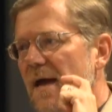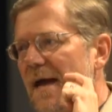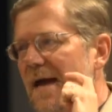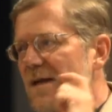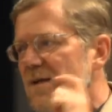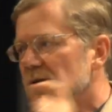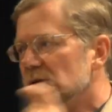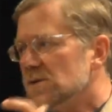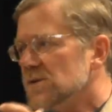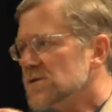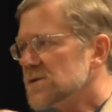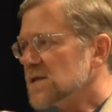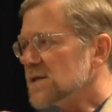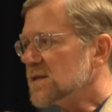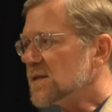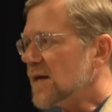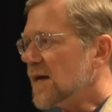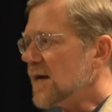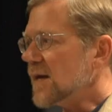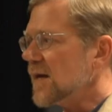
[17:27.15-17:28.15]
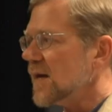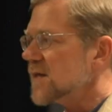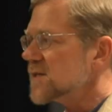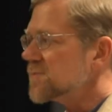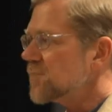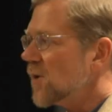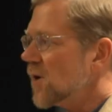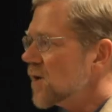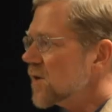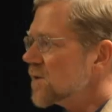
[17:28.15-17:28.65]
and using that as
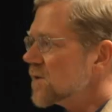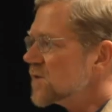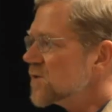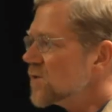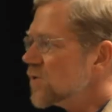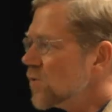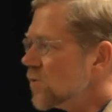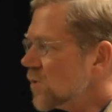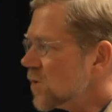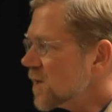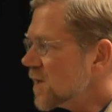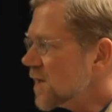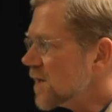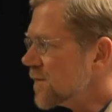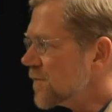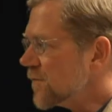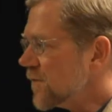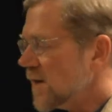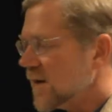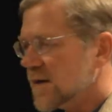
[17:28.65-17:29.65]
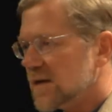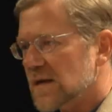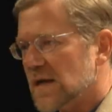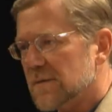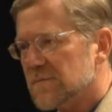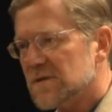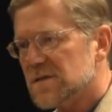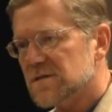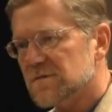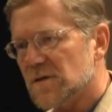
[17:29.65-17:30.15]
part of the toolkit for
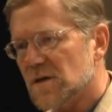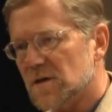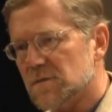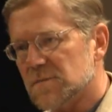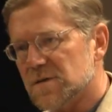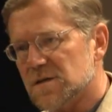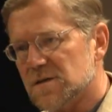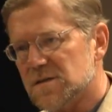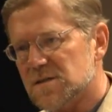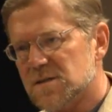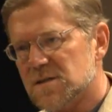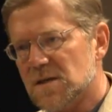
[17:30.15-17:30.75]
economic development of the